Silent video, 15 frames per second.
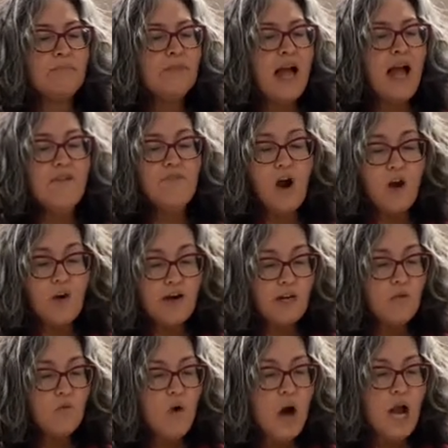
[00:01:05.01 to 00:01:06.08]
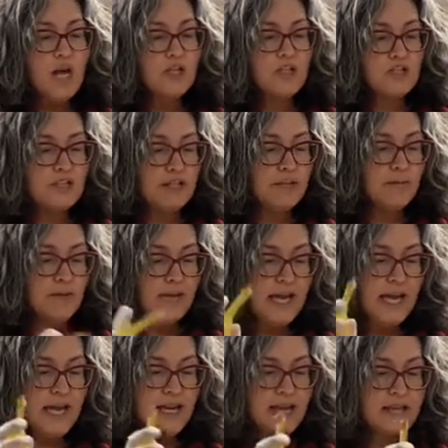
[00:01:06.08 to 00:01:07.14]
I've already washed the
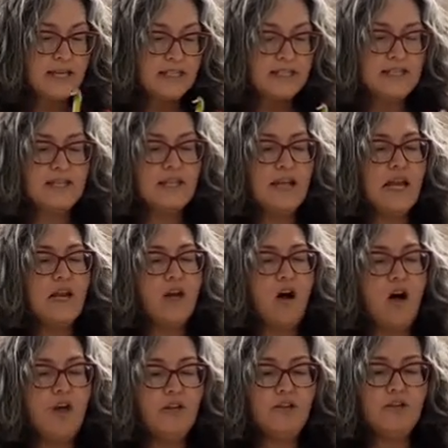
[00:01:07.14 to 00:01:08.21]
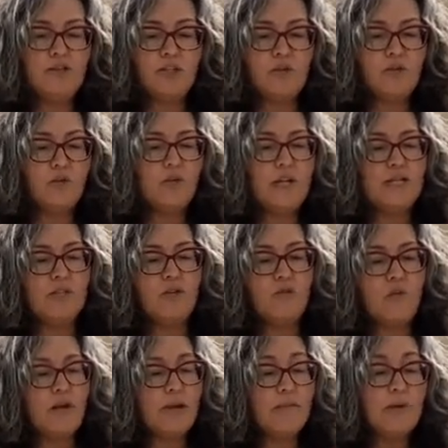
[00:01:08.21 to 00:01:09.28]
bananas, and all you do is you
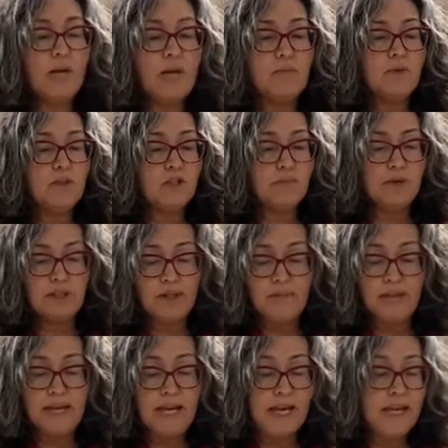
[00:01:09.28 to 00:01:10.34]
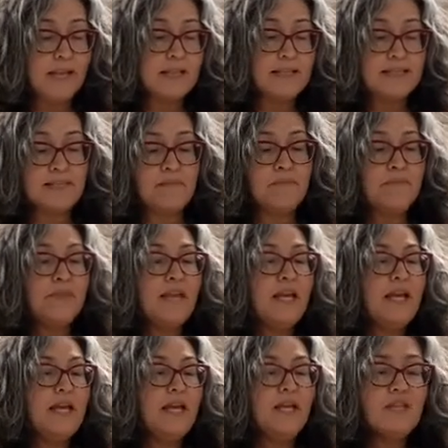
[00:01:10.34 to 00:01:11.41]
wanna be able to put the bananas
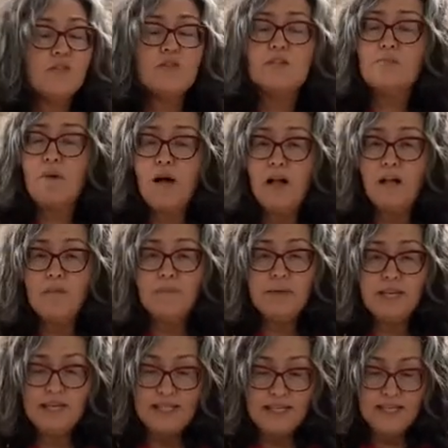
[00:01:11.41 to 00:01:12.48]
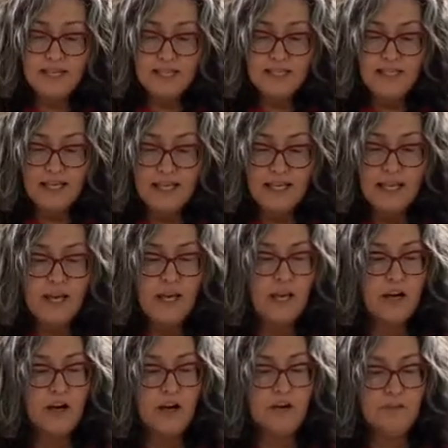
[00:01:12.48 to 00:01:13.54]
into small pieces in
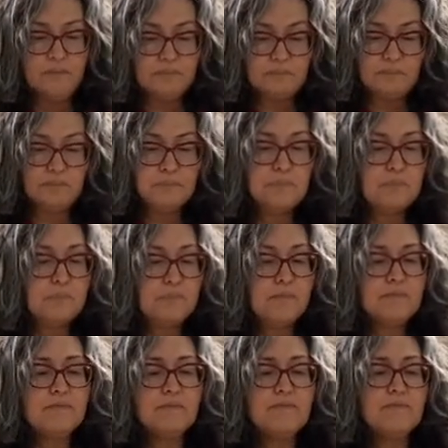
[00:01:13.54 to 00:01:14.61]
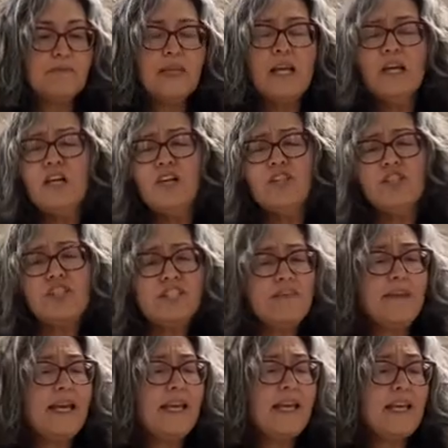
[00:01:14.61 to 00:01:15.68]
here, just to
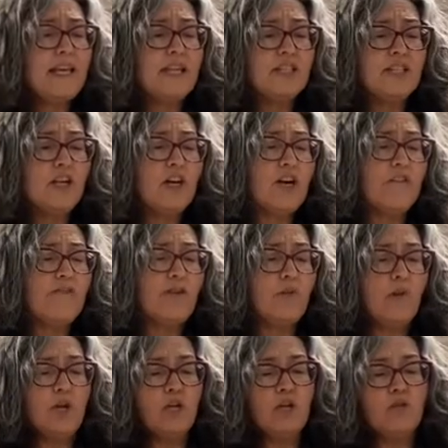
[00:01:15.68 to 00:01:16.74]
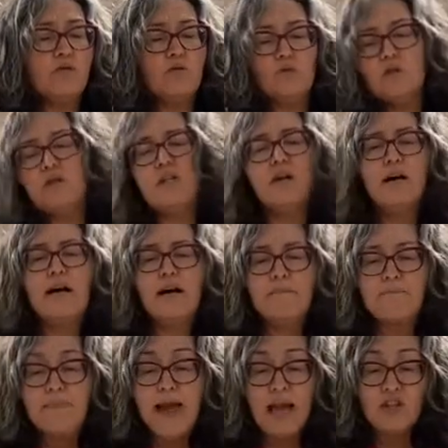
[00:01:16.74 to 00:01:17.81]
make it easier for when you
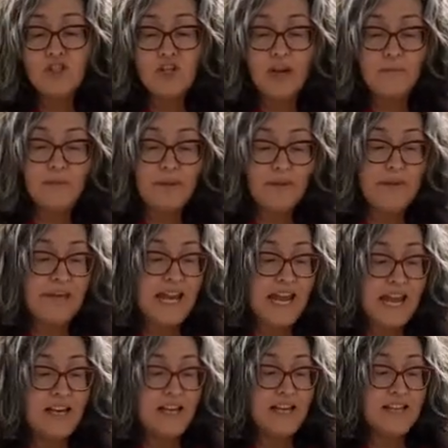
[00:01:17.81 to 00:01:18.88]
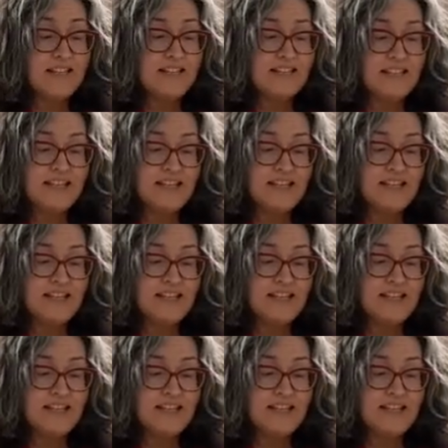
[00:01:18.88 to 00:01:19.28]
mash up the bananas.